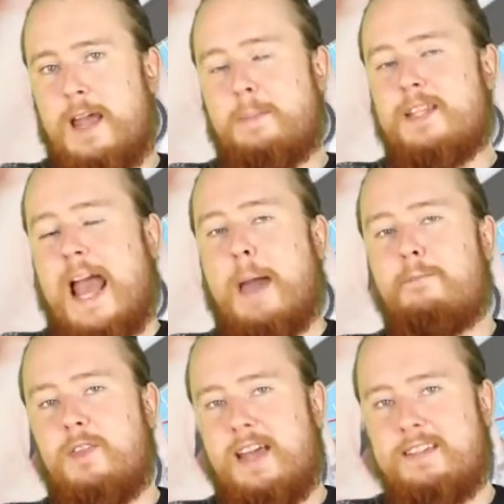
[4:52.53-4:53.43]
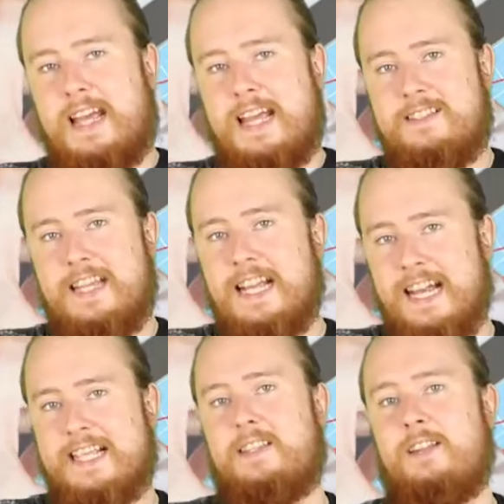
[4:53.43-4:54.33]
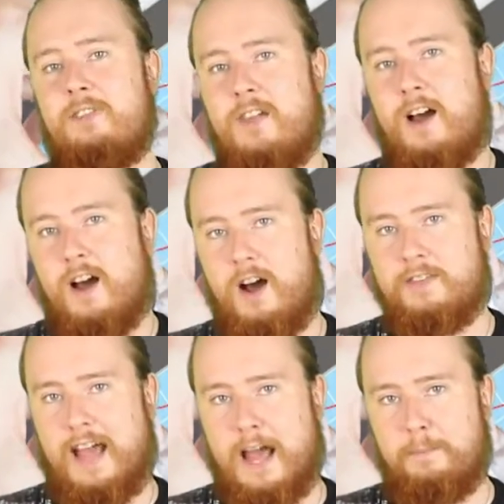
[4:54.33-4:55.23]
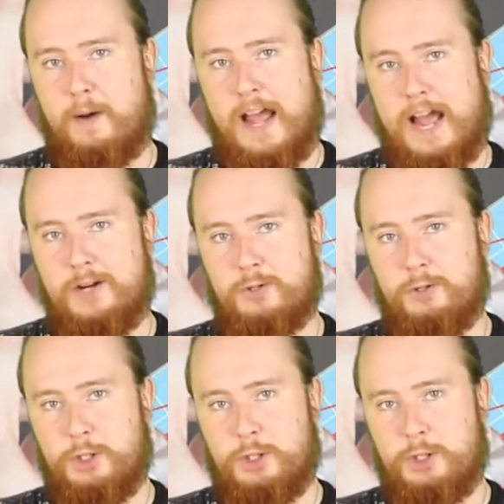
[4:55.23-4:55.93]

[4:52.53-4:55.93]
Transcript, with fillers: famous app for this is the Listening to the Heart app by Andrew